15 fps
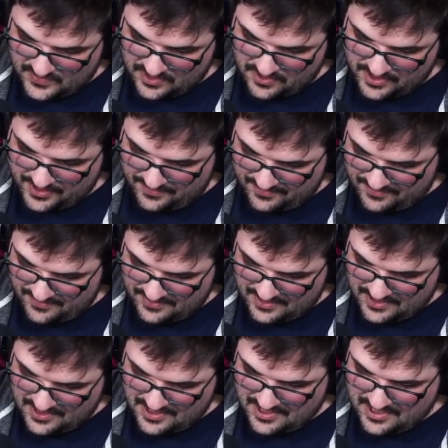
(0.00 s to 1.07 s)
All right.
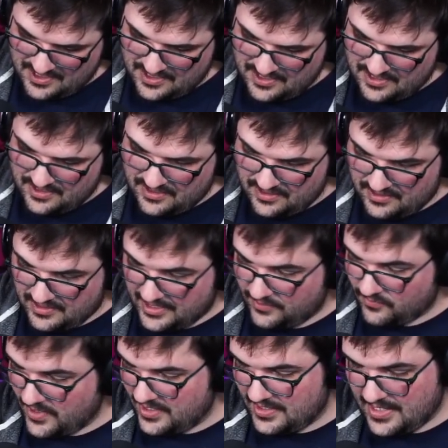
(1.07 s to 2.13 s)
Like
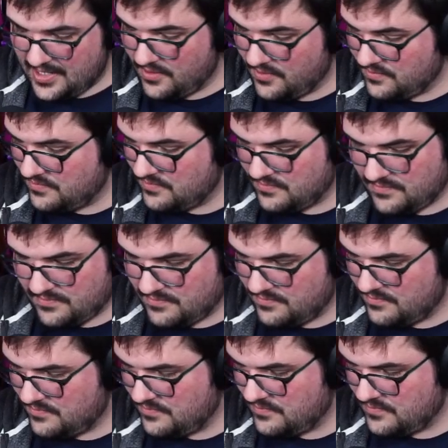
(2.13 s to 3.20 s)
right now,
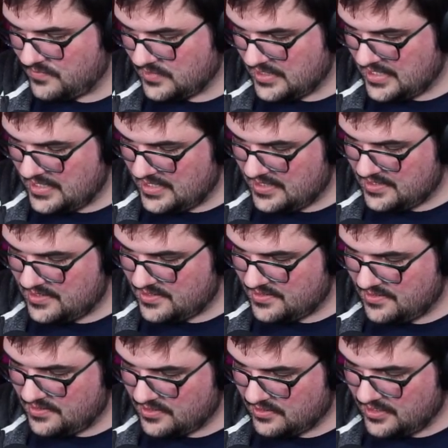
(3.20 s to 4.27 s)

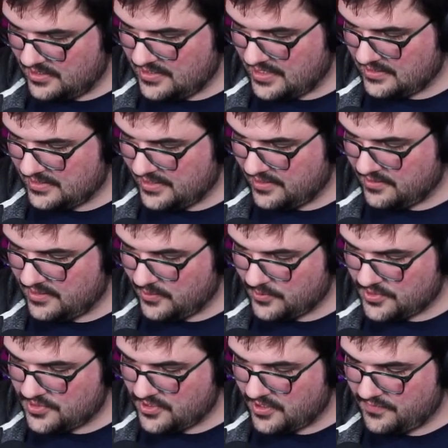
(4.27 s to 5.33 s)
let's delete that layer and
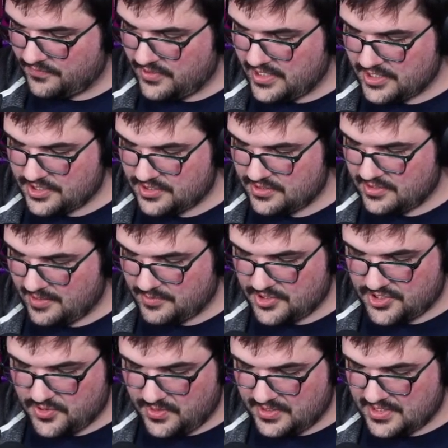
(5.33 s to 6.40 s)
we'll start fresh. I'm
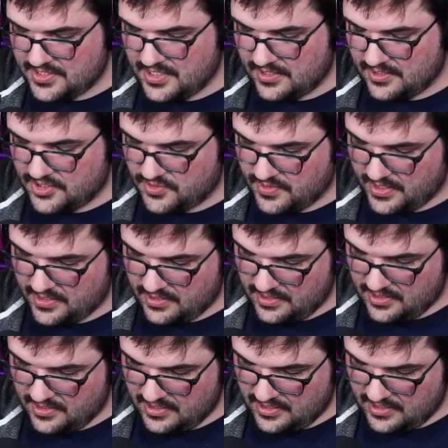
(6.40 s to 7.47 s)
just doing this to illustrate
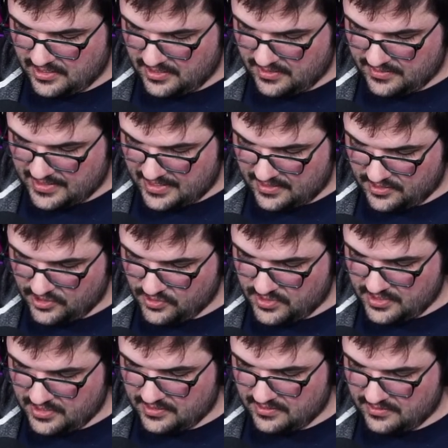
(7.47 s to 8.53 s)
that you
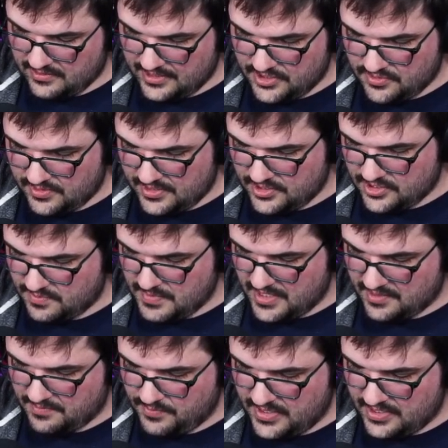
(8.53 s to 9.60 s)
can literally just
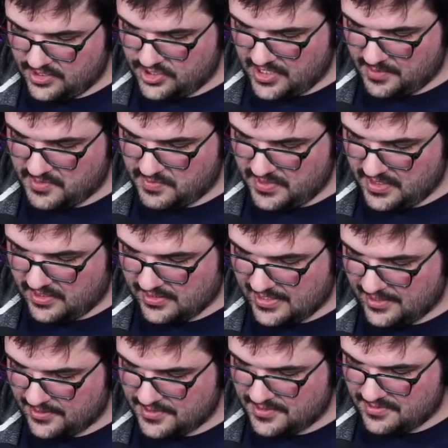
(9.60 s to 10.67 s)
make big shapes, big
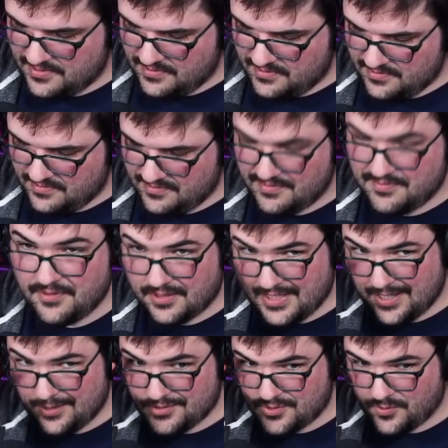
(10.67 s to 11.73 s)
clouds,
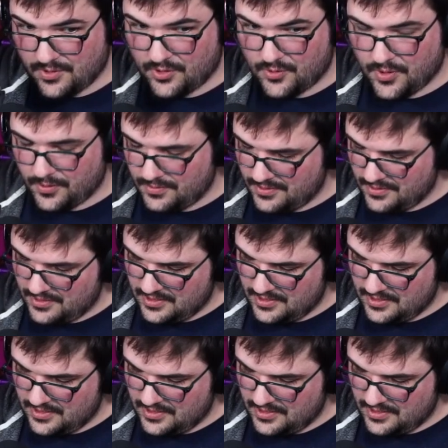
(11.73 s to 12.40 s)
quote unquote,